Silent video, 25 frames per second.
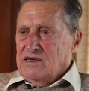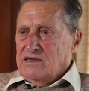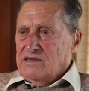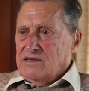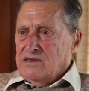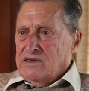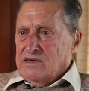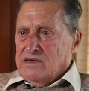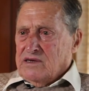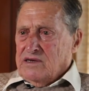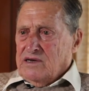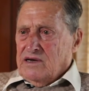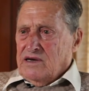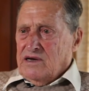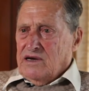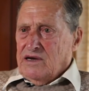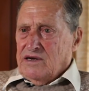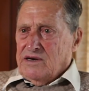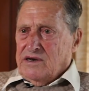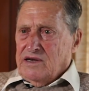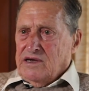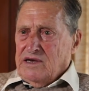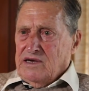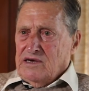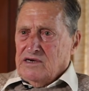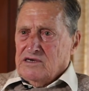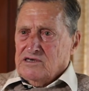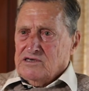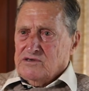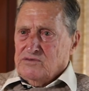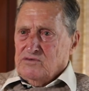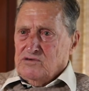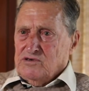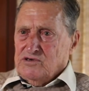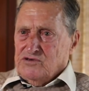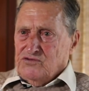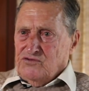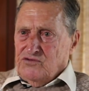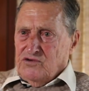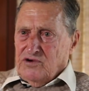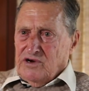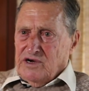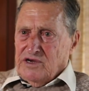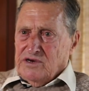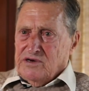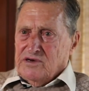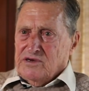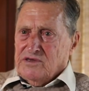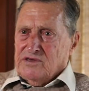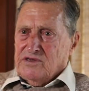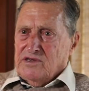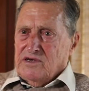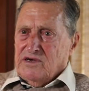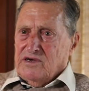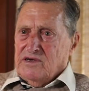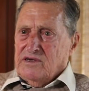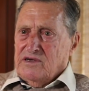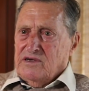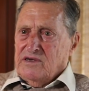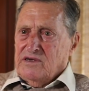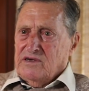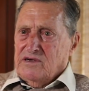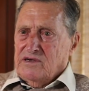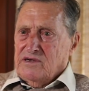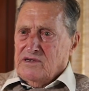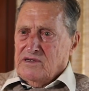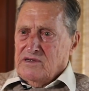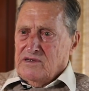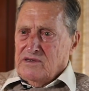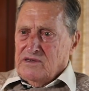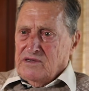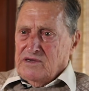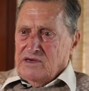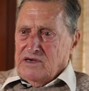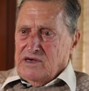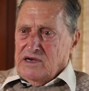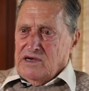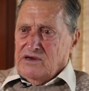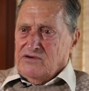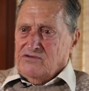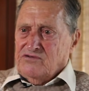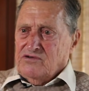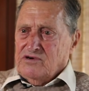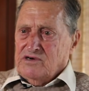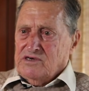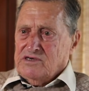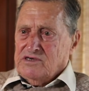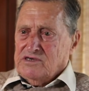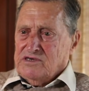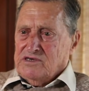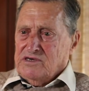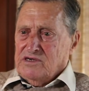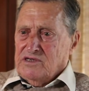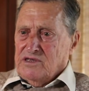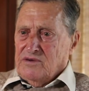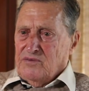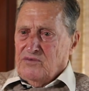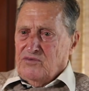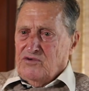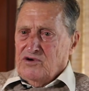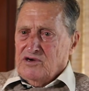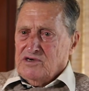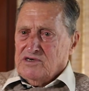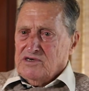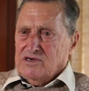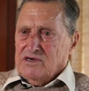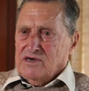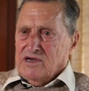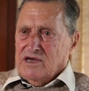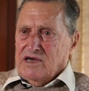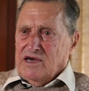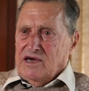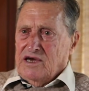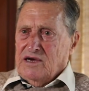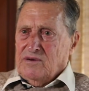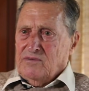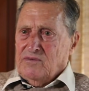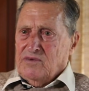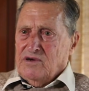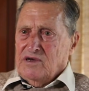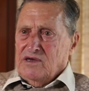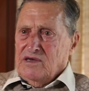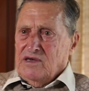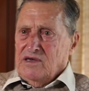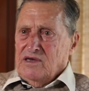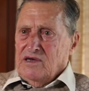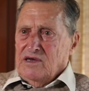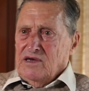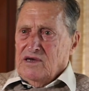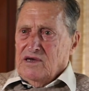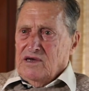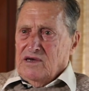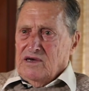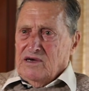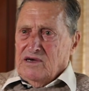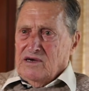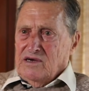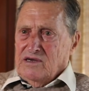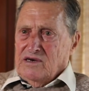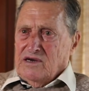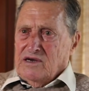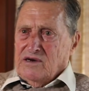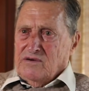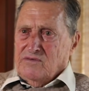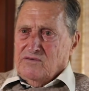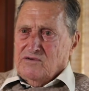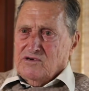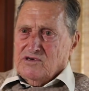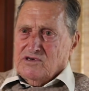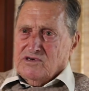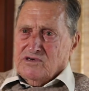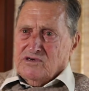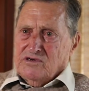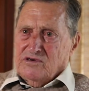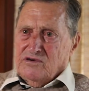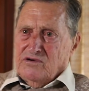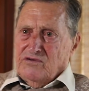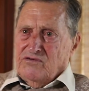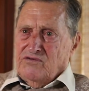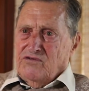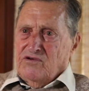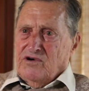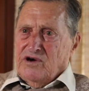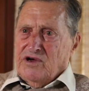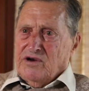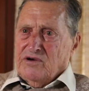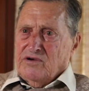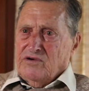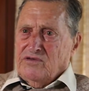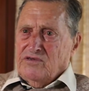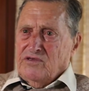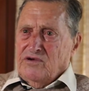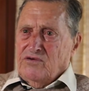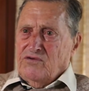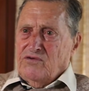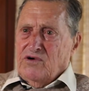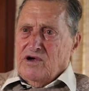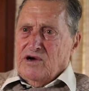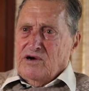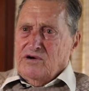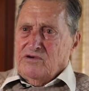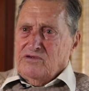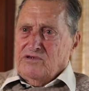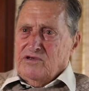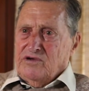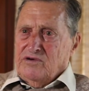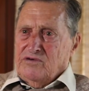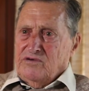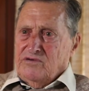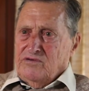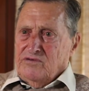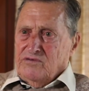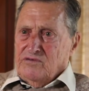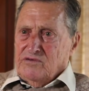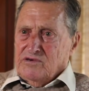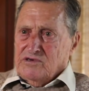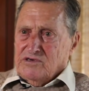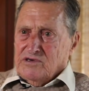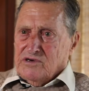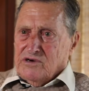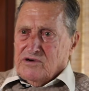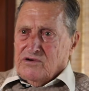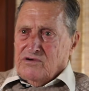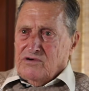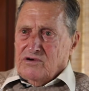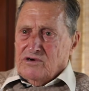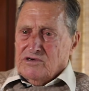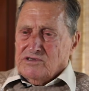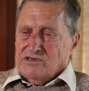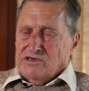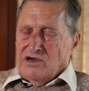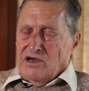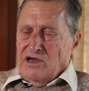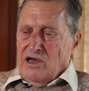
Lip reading: the guardhouse was right at the entrance to the prison camp, and it was right on the road that was across